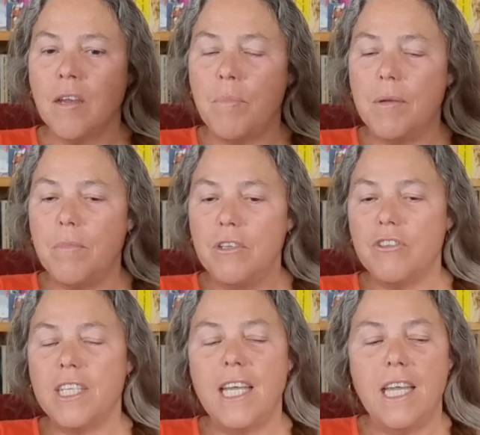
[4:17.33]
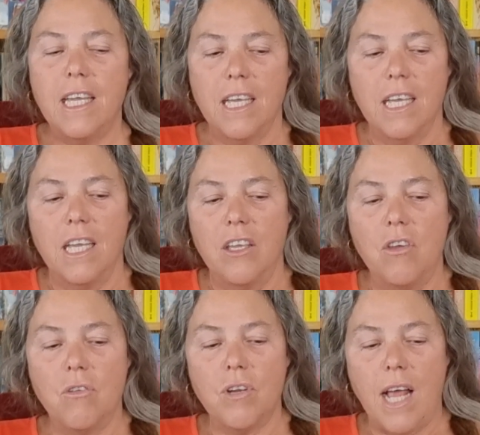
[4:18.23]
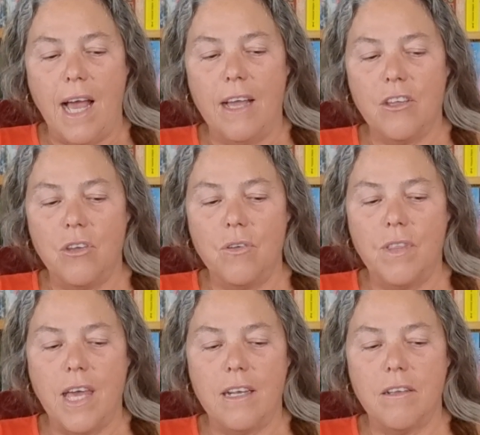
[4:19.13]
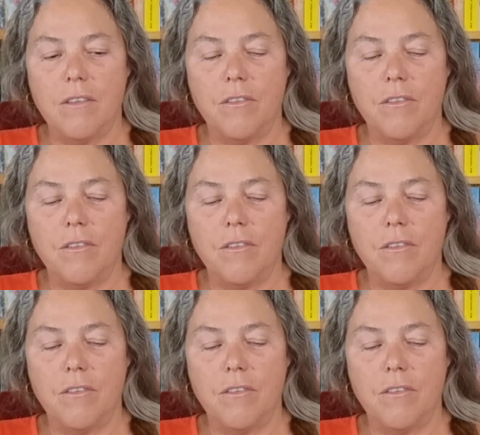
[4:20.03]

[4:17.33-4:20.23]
But mostly you could argue that